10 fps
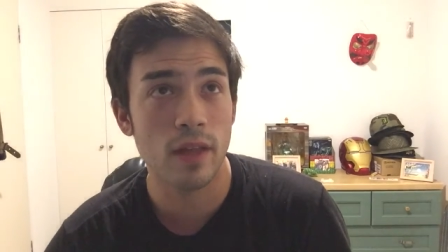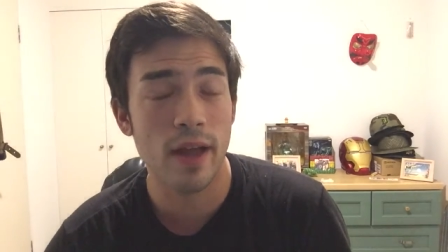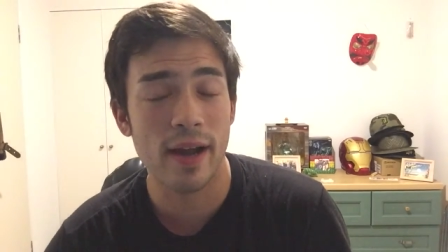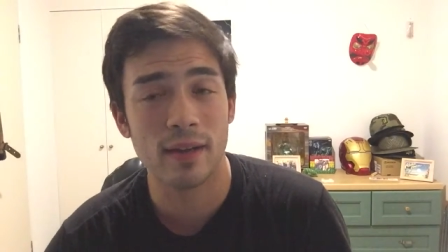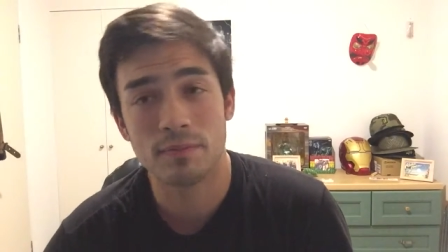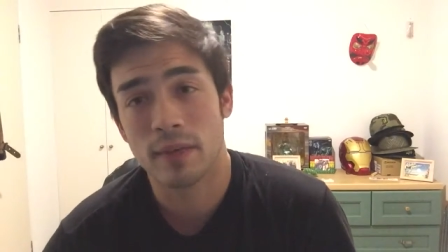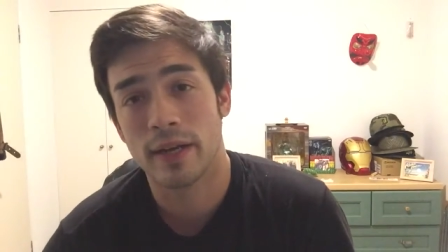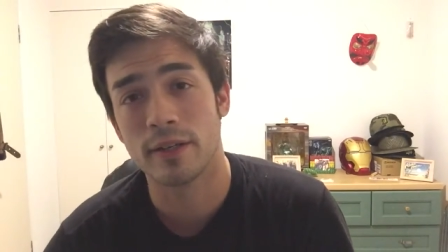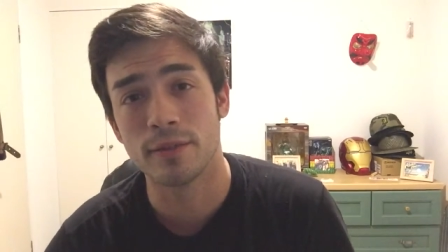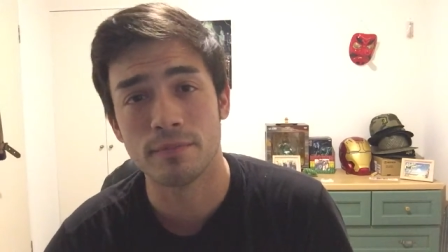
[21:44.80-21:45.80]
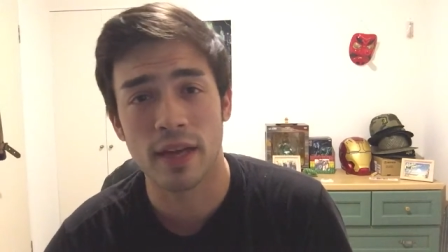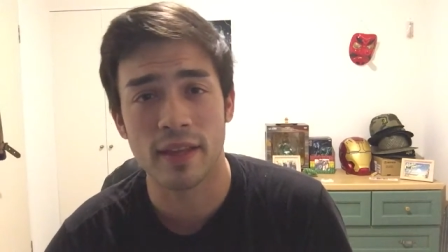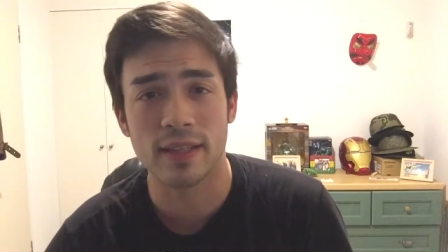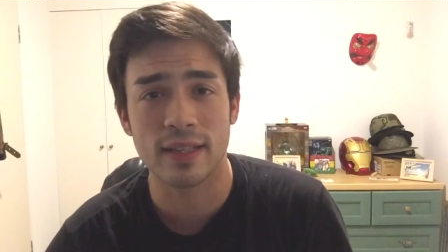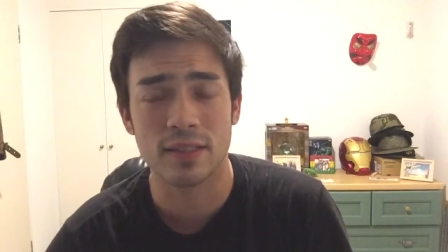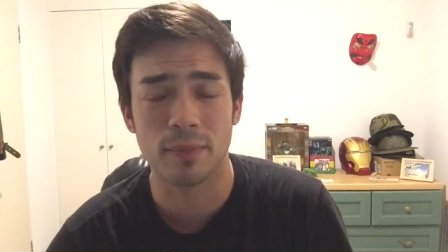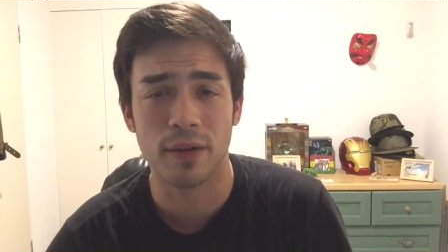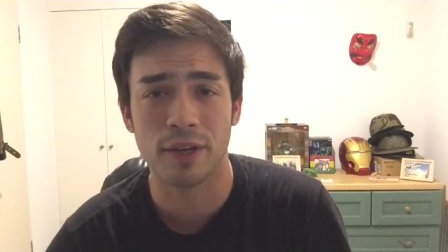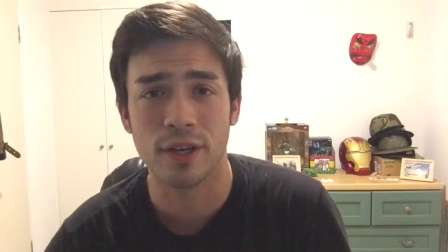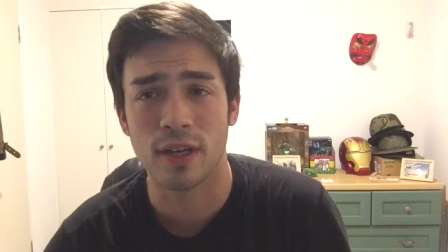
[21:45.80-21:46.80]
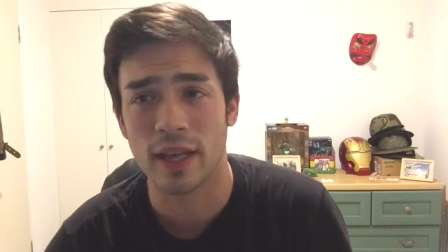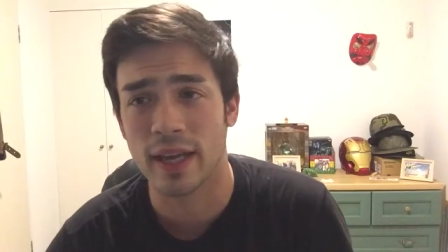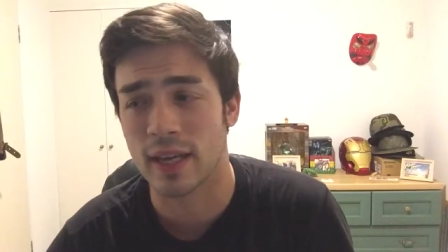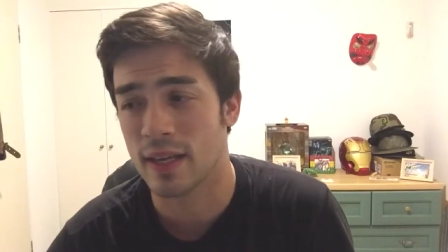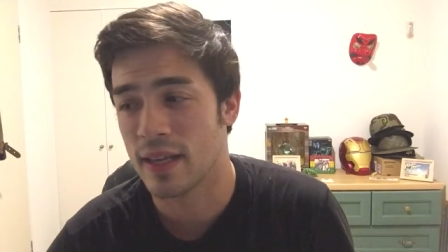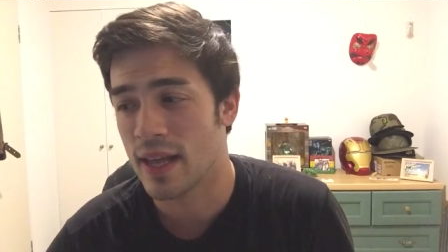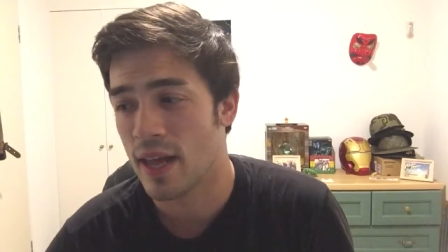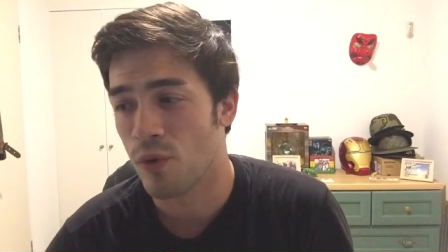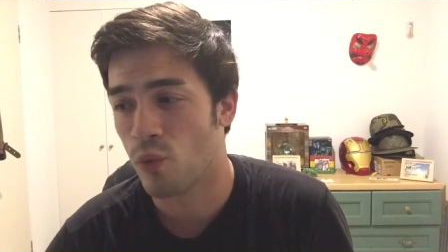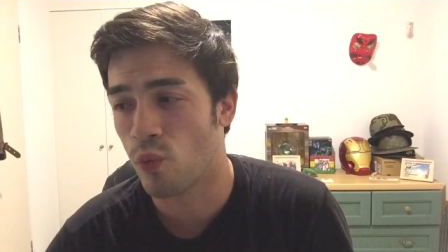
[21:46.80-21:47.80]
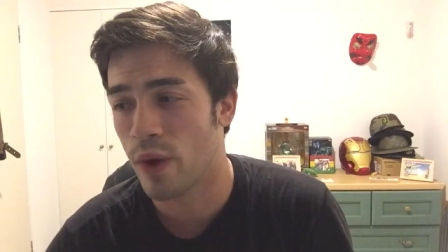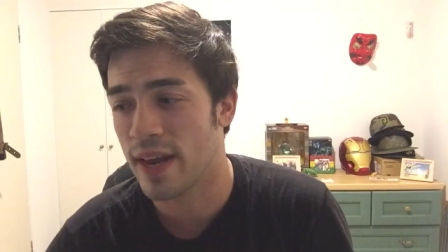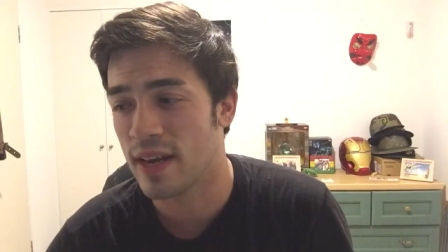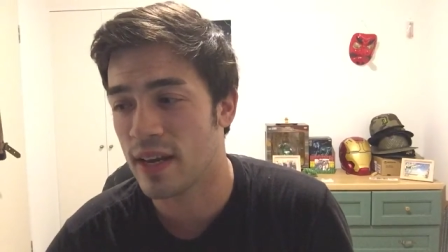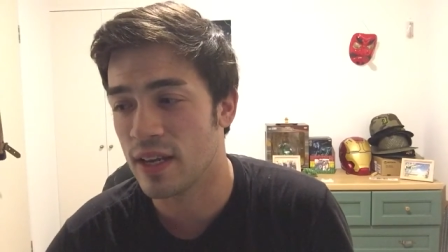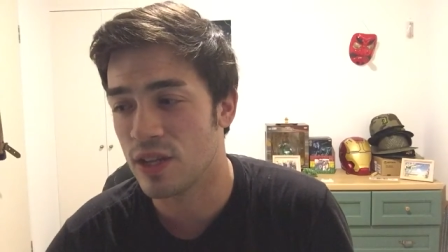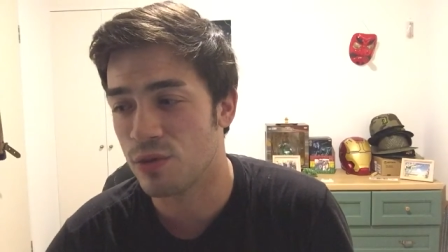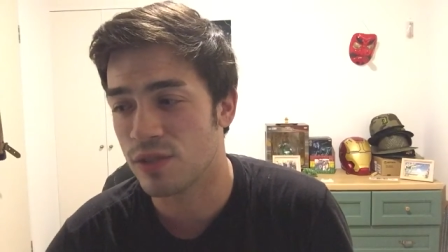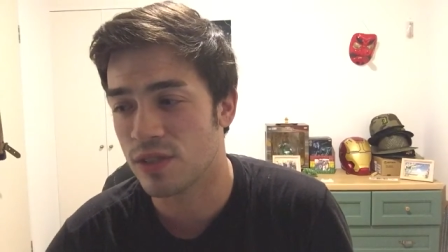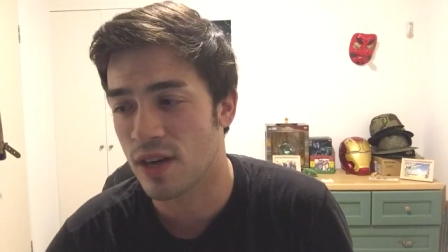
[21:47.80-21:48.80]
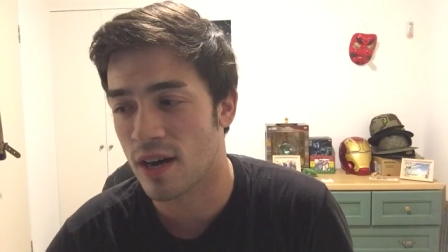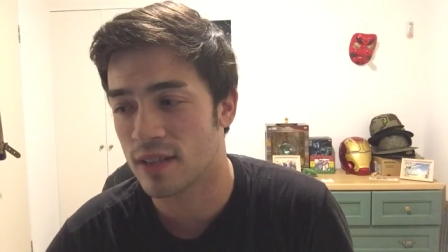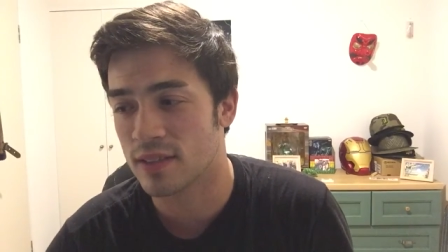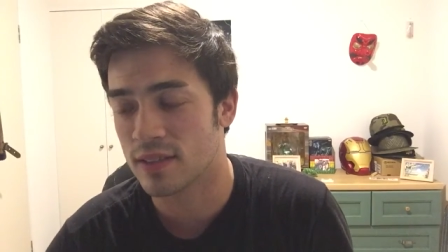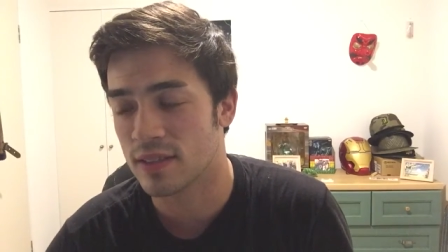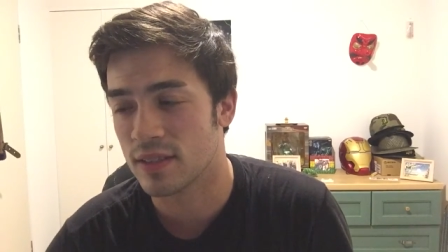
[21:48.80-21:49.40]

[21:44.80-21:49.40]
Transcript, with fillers: I, I don't know. I think that's about good. Like when you start